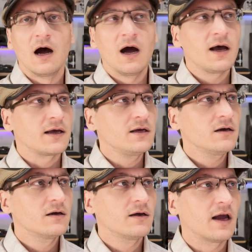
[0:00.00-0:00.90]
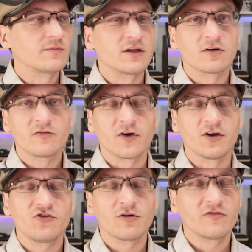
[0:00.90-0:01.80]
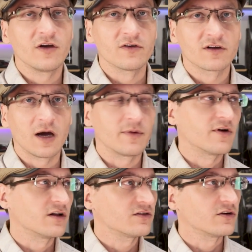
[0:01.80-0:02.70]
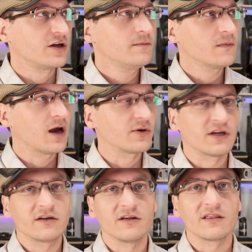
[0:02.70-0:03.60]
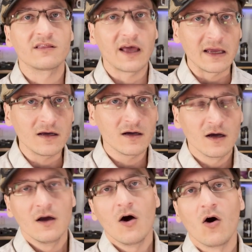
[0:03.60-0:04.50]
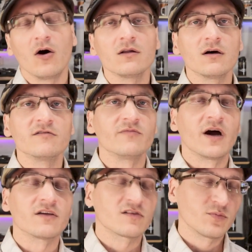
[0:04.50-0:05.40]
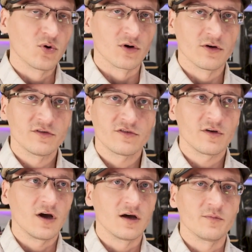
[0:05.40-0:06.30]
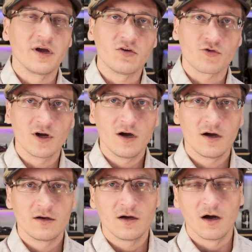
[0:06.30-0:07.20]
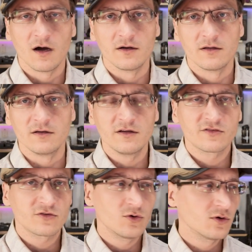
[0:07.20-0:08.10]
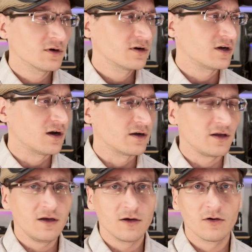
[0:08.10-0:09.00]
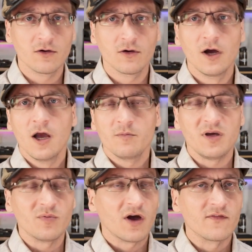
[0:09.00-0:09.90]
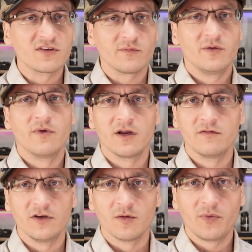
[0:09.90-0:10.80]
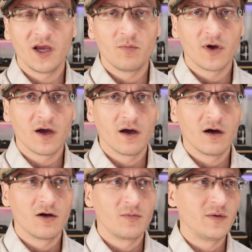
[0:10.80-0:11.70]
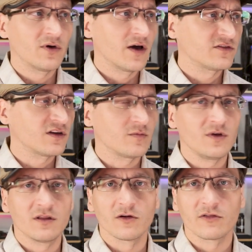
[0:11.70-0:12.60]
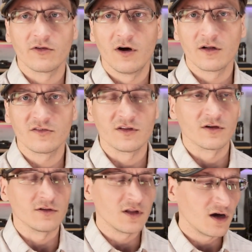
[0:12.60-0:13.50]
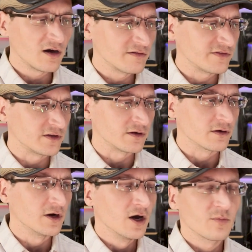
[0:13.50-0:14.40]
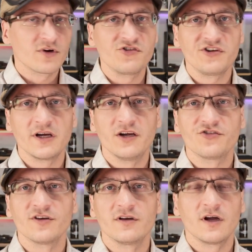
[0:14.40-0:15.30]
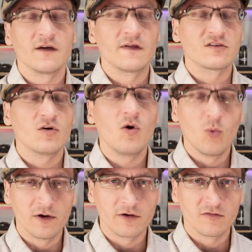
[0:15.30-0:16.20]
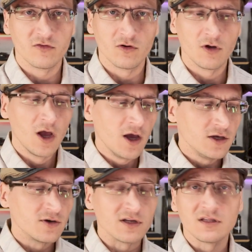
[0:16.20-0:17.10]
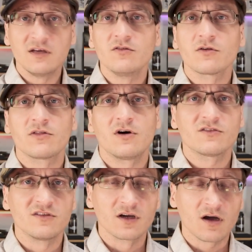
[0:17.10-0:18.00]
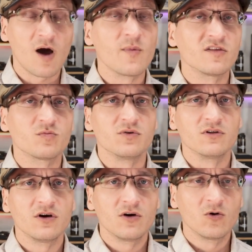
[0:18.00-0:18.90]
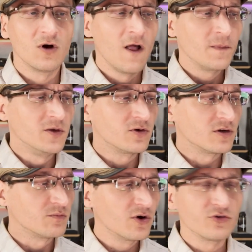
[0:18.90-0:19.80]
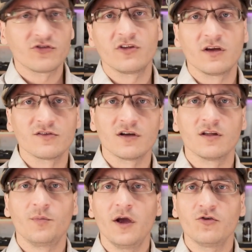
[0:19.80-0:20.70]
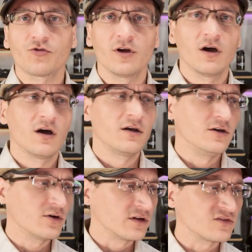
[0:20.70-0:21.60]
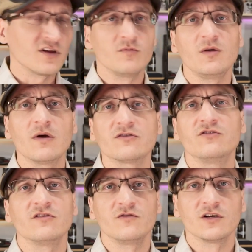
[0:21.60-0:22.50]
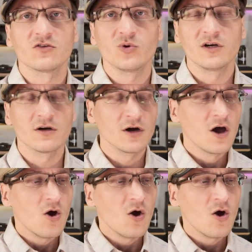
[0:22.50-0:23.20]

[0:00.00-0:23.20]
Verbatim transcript: I am Leonard French, your favorite copyright attorney. I would like to thank all of my supporters on Patreon, on the Discord, on here. People have sent me money via PayPal. People have sent me their thoughts and their love and their appreciation, and that's all wonderful. You can leave your thoughts in the comments below. You can post things on the Patreon. You can send me messages via Twitter.